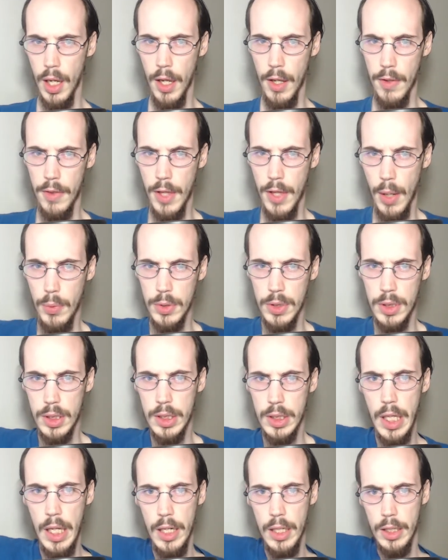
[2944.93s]
If that was a
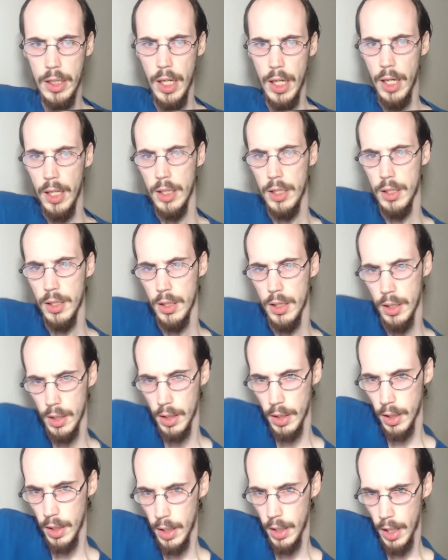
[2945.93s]
thin attack.
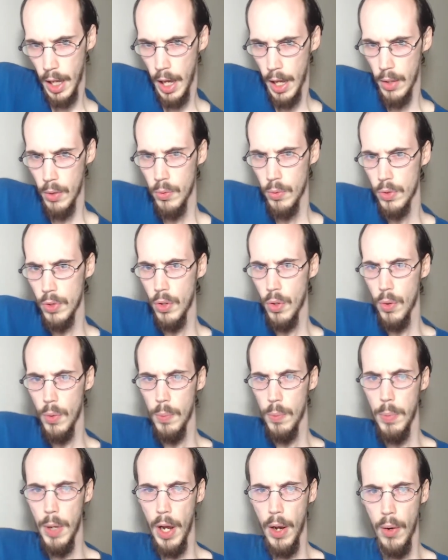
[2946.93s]
I don't
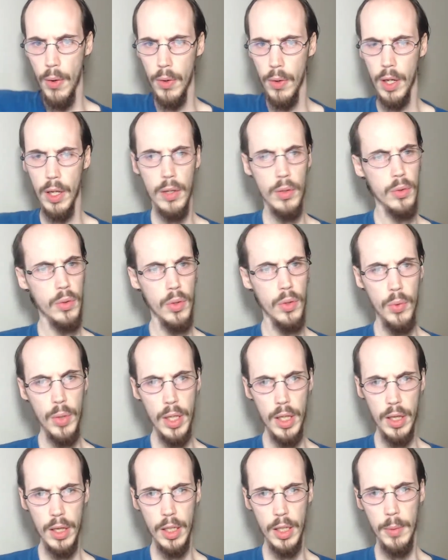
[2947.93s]
know
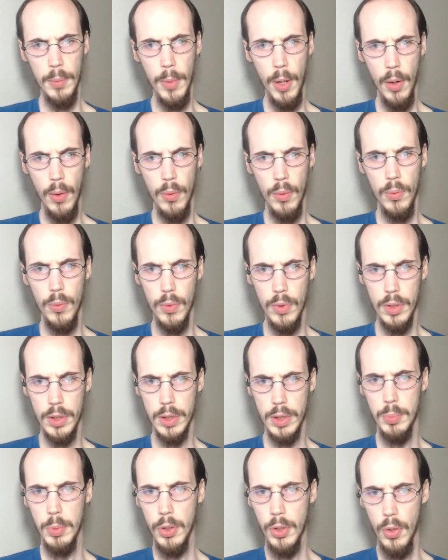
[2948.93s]
anything about
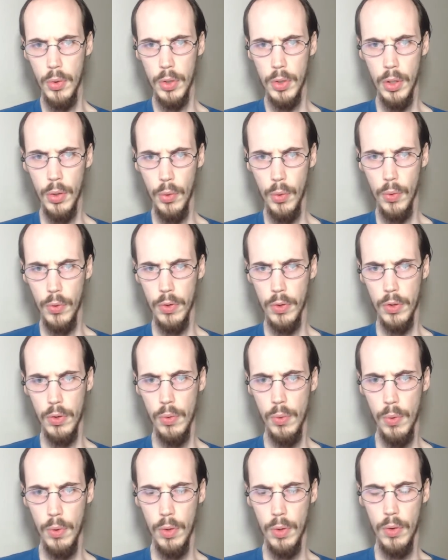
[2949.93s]
this Pinocchio or
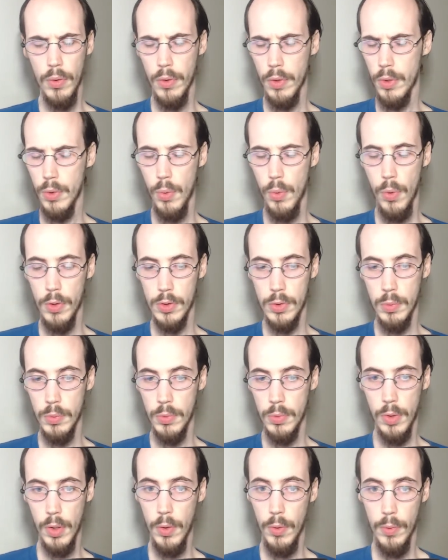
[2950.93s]
the dwarves,
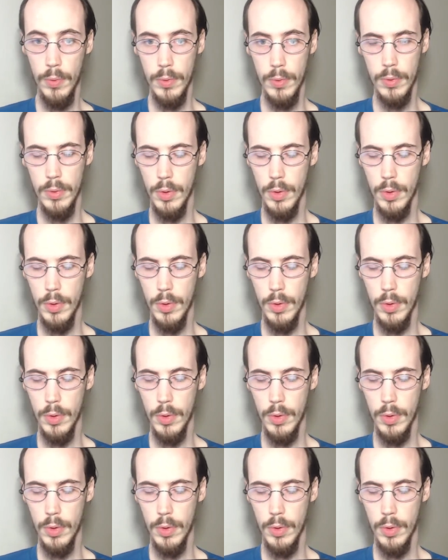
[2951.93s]
though.